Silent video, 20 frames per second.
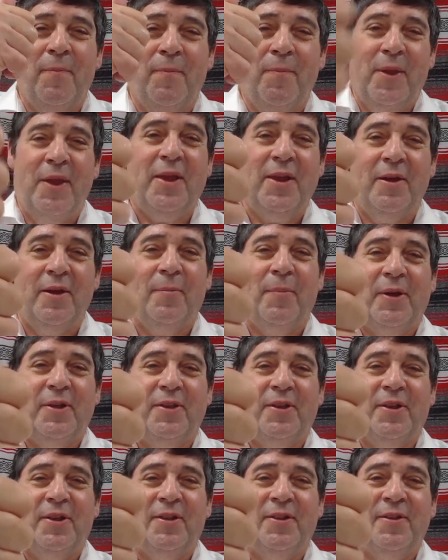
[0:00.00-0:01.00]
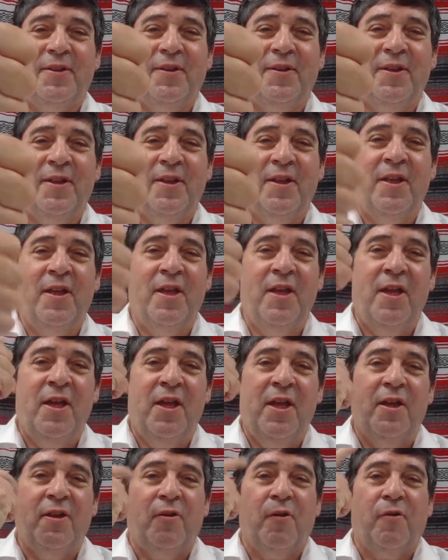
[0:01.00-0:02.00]
being abundant
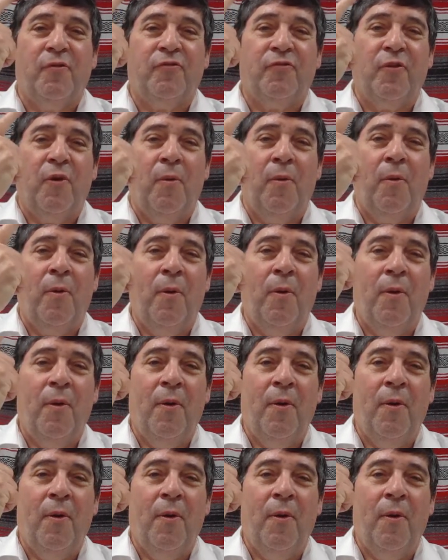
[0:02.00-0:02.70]
and also